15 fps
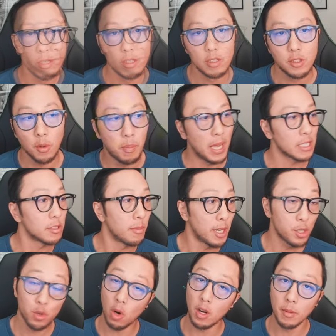So back to my
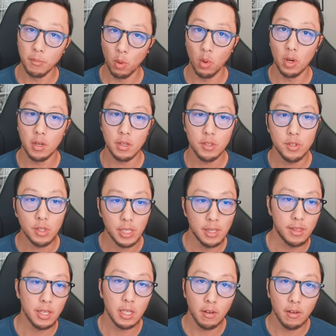drawing board, you can think